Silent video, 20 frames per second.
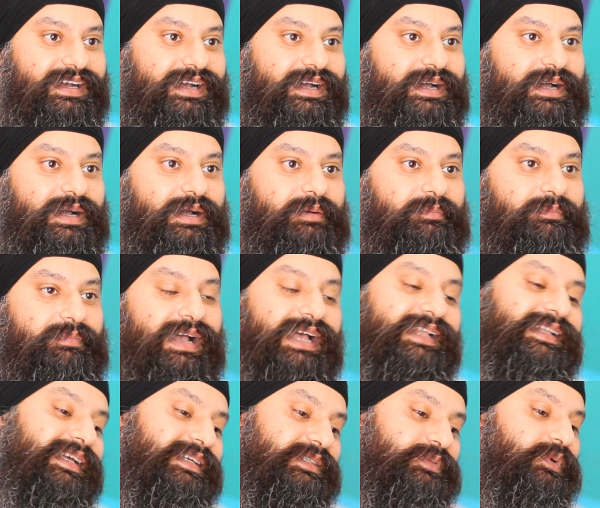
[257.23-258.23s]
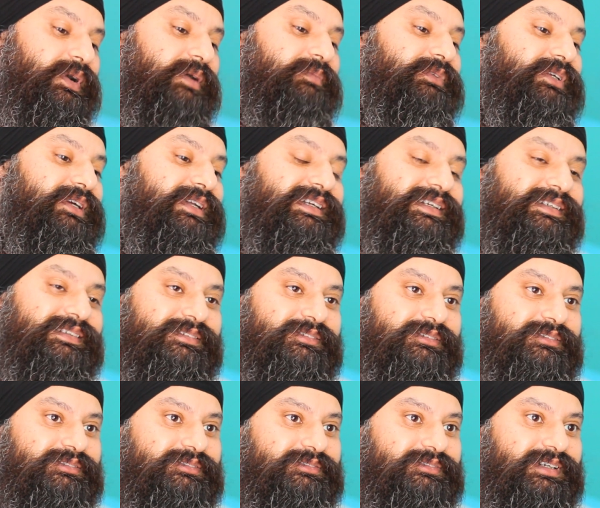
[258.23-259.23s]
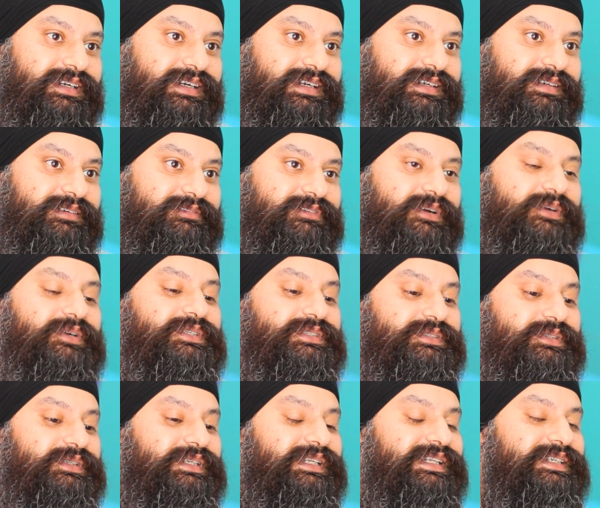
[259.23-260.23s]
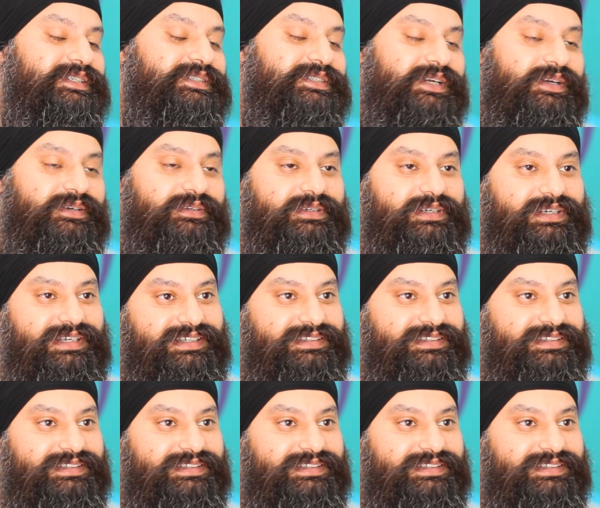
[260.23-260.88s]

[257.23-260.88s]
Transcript: And that's what I'm trying to focus on in this show,